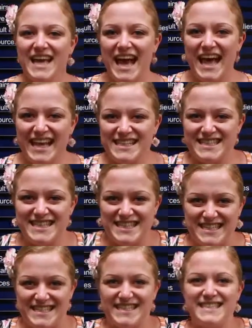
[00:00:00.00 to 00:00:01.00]
guys,
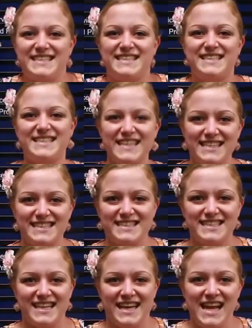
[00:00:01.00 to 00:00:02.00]
this is
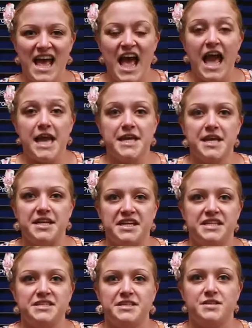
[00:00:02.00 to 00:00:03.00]
Cindy, and it
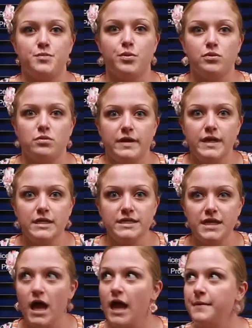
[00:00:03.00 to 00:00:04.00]
is
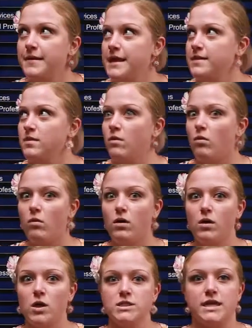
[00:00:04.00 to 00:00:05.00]
springtime in the
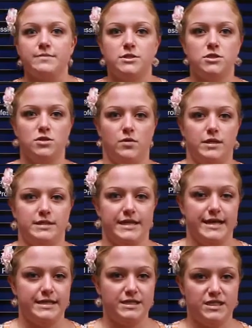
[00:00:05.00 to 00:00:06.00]
world. I'm so
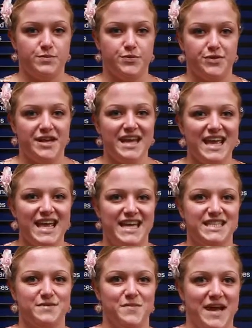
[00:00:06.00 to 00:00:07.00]
excited. Spring
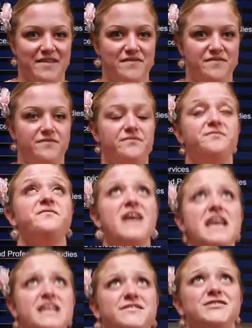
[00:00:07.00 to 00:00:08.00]
is my
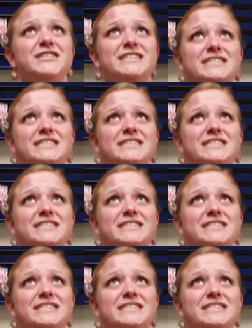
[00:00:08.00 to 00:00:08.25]
favorite